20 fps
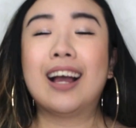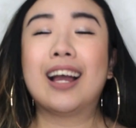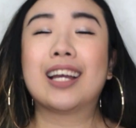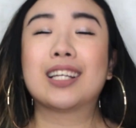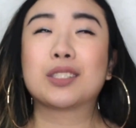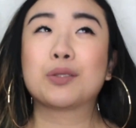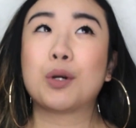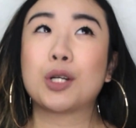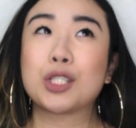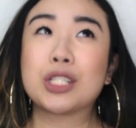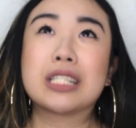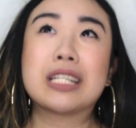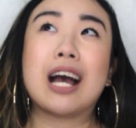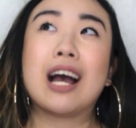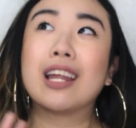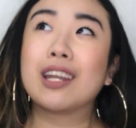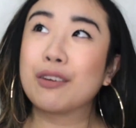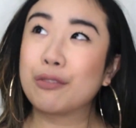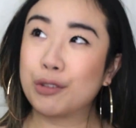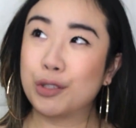I had to watch a
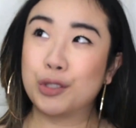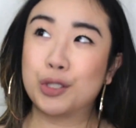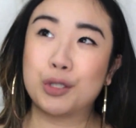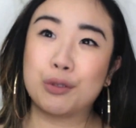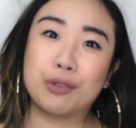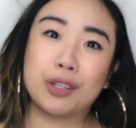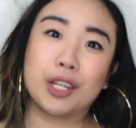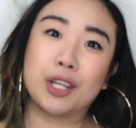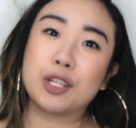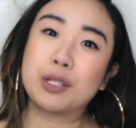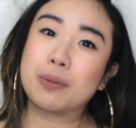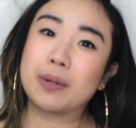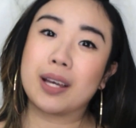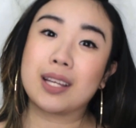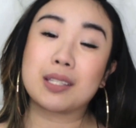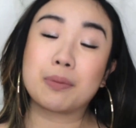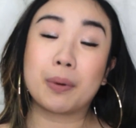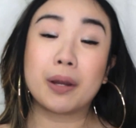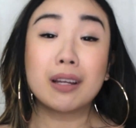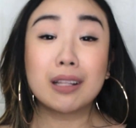ton of YouTube videos
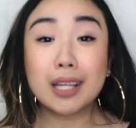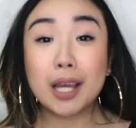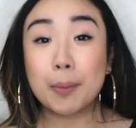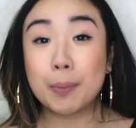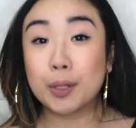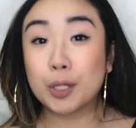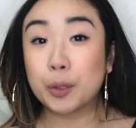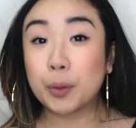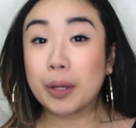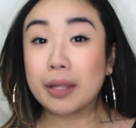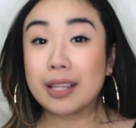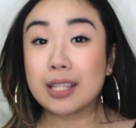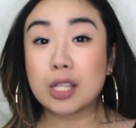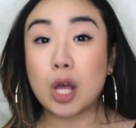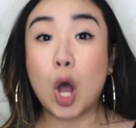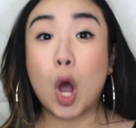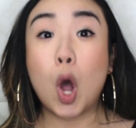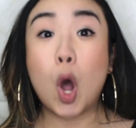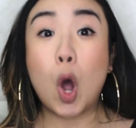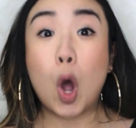because apparently I've been doing this
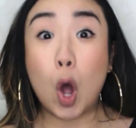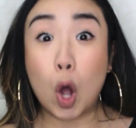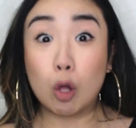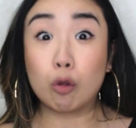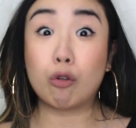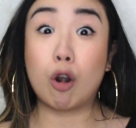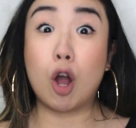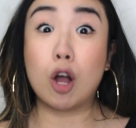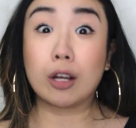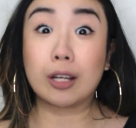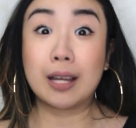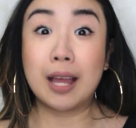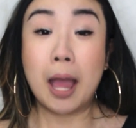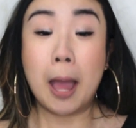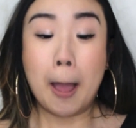all wrong.